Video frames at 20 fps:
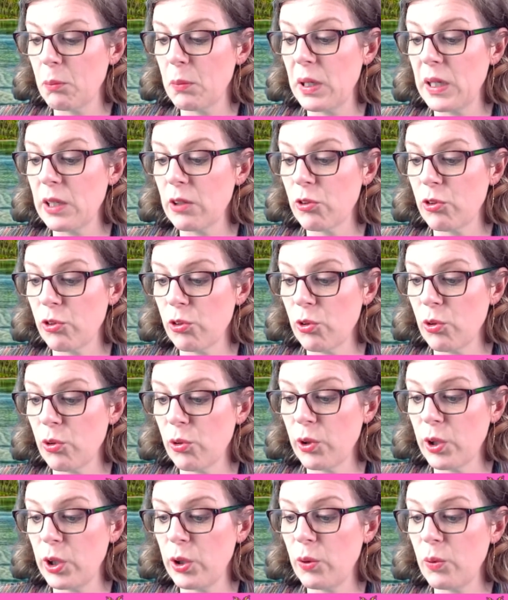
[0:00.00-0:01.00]
make
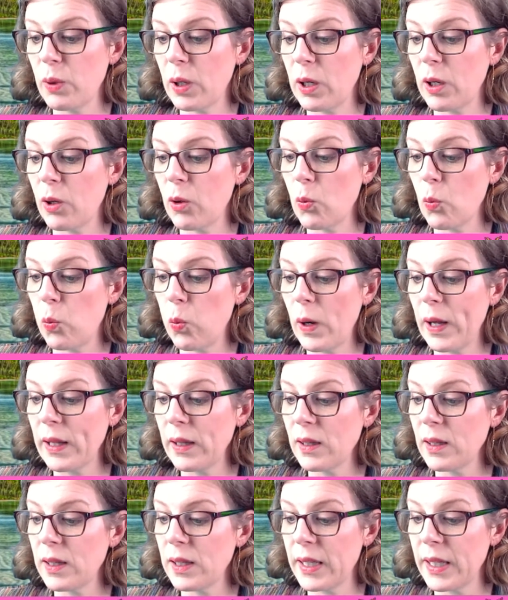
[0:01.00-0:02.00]
sure you are
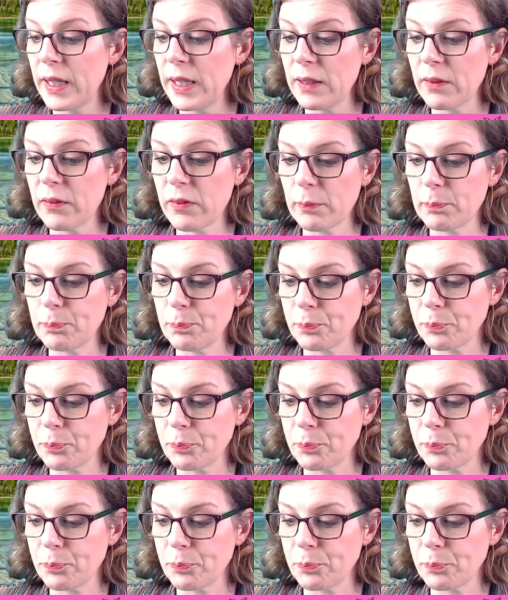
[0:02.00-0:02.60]
well lit.